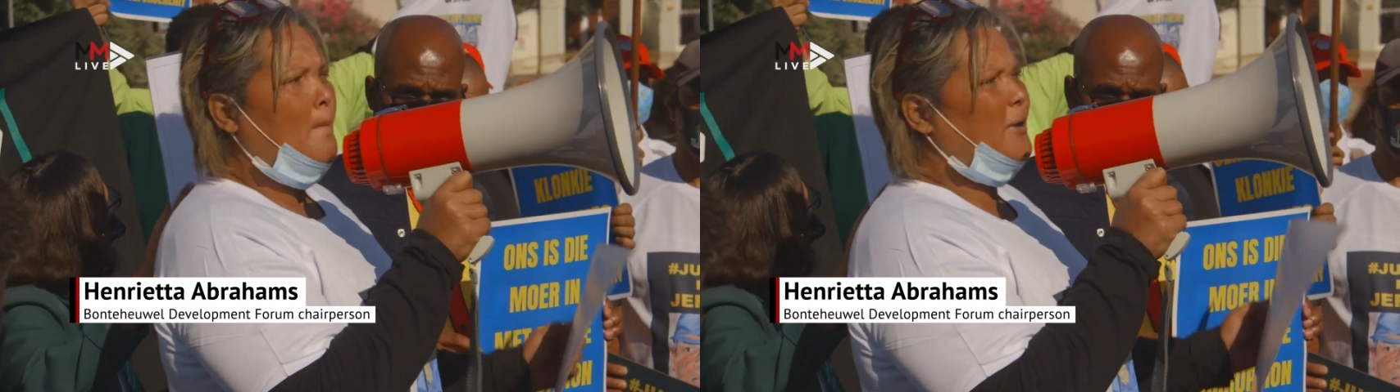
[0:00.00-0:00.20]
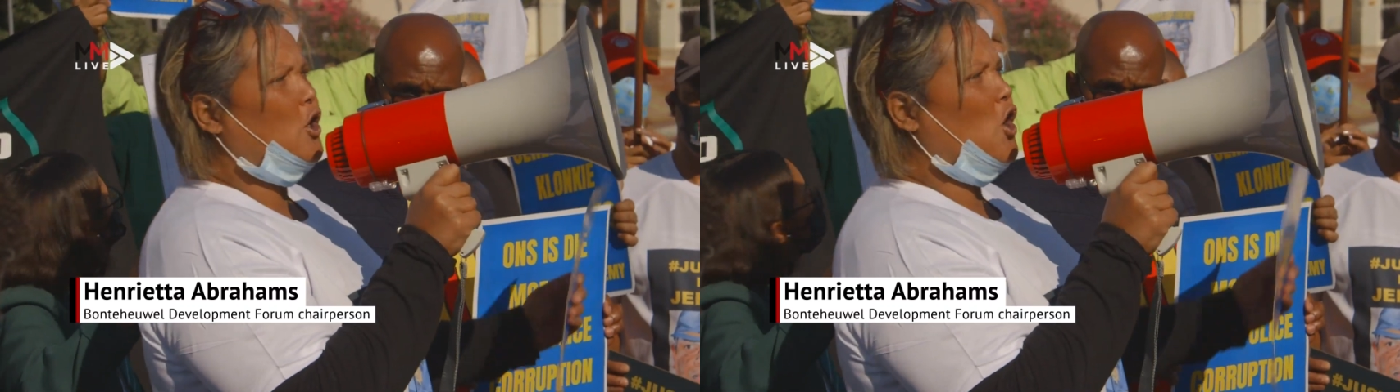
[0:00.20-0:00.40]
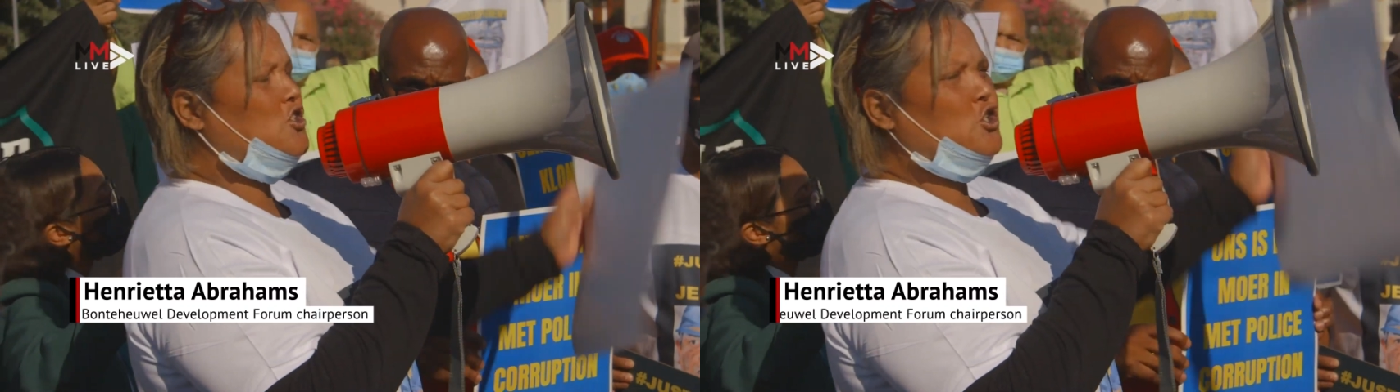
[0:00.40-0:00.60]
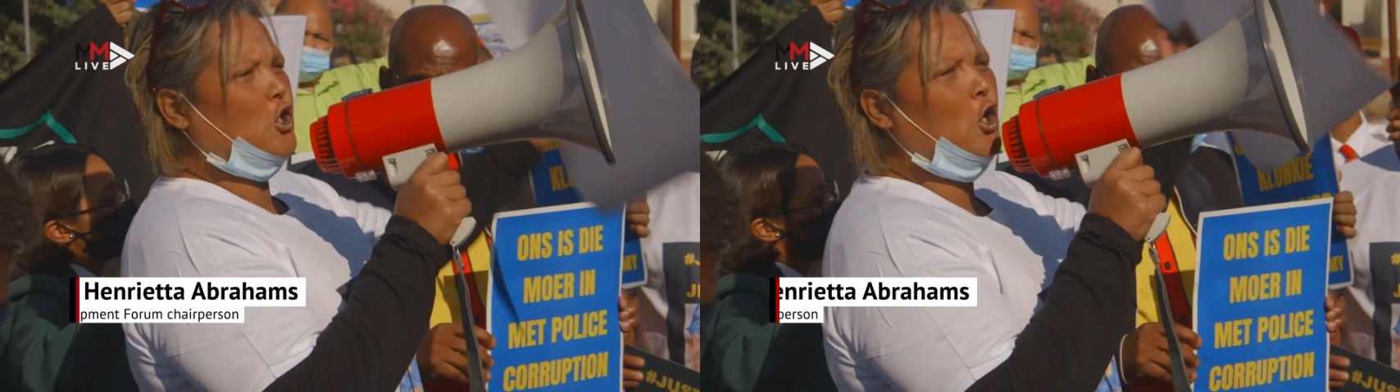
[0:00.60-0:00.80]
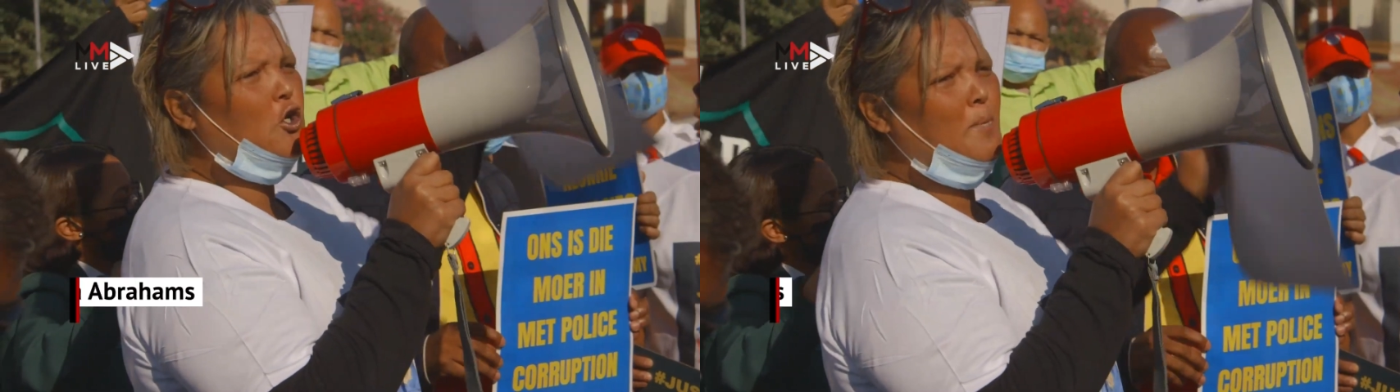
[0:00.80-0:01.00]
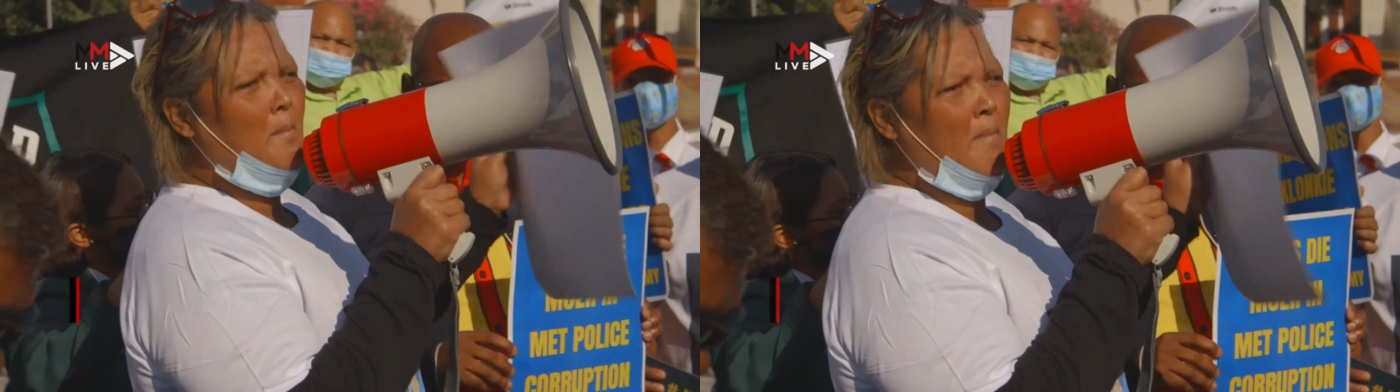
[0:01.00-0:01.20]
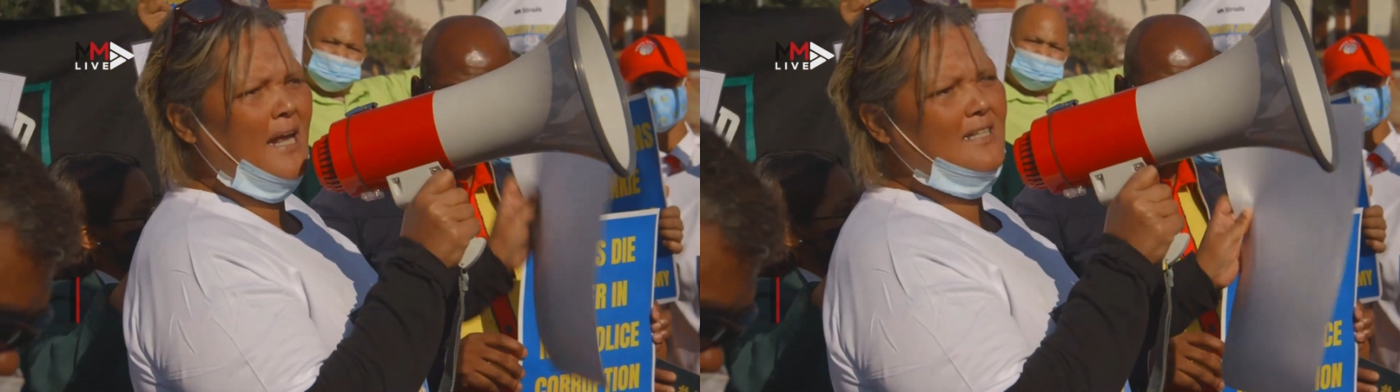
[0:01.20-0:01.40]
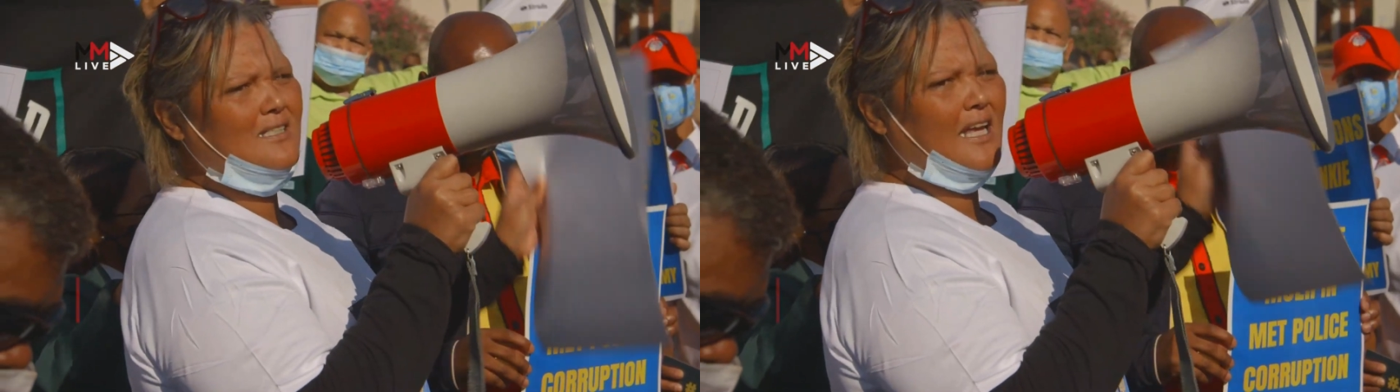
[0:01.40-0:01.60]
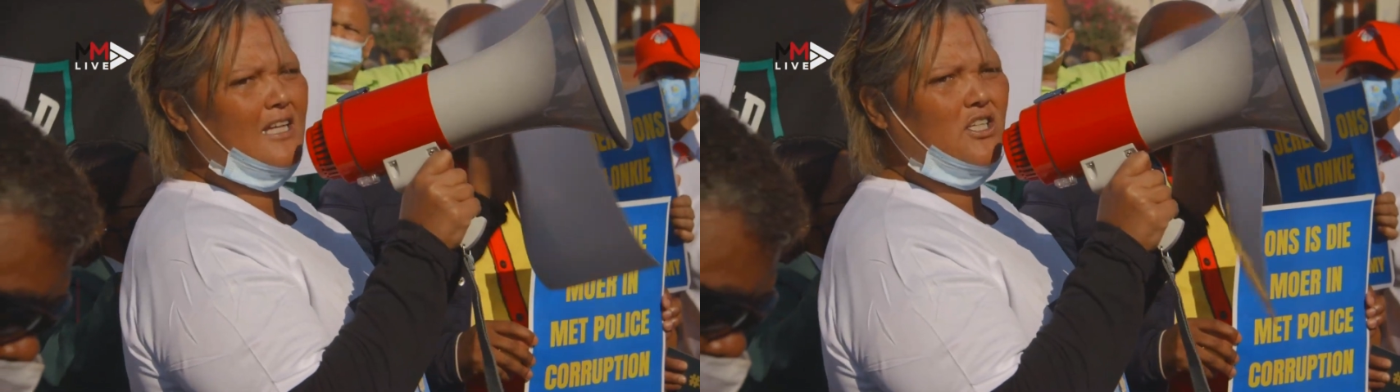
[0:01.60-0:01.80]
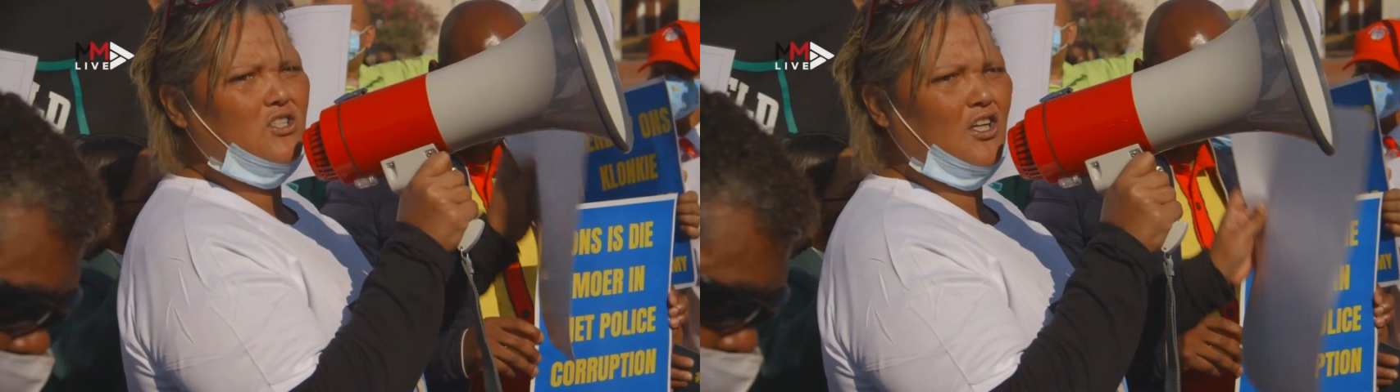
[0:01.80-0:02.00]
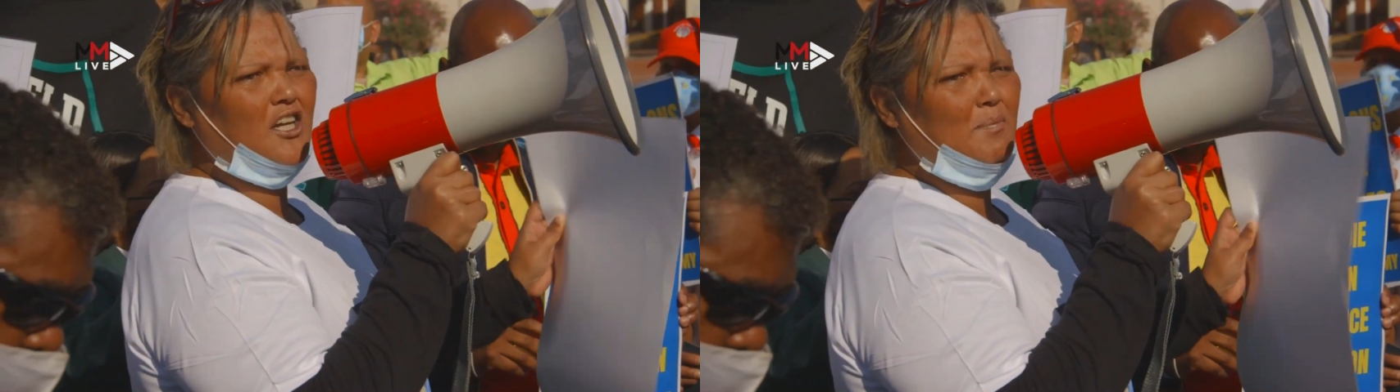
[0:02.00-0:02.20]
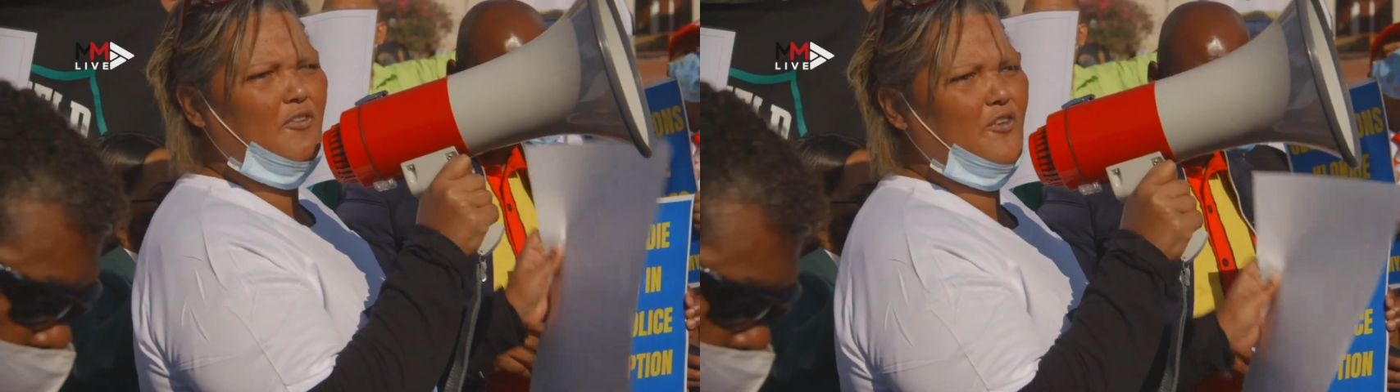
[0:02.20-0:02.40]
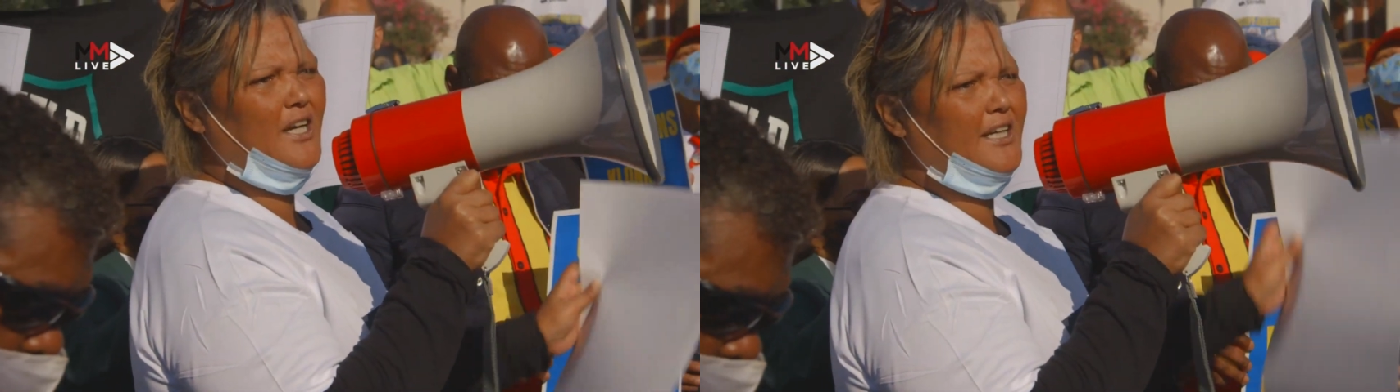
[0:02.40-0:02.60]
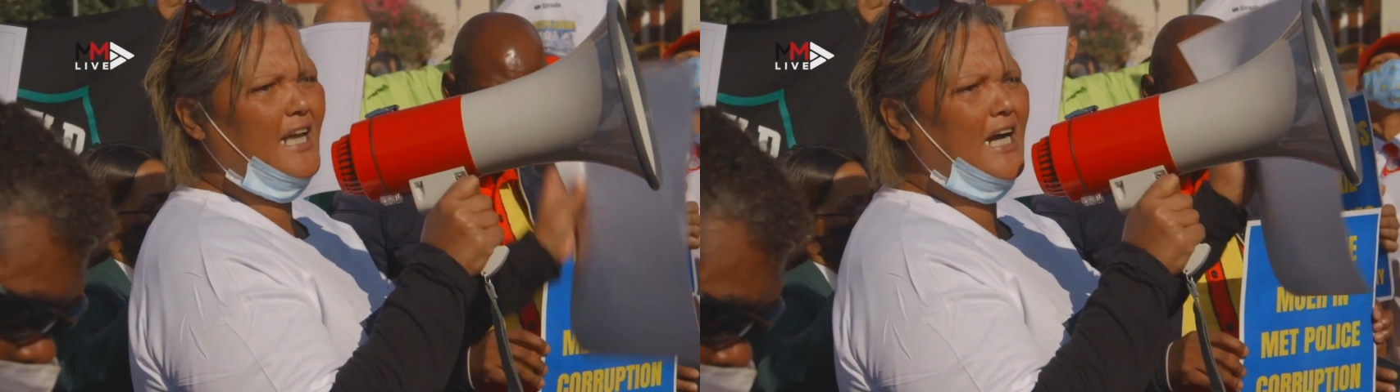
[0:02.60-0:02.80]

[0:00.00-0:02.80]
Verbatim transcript: because good men such as Jeremy Vearey,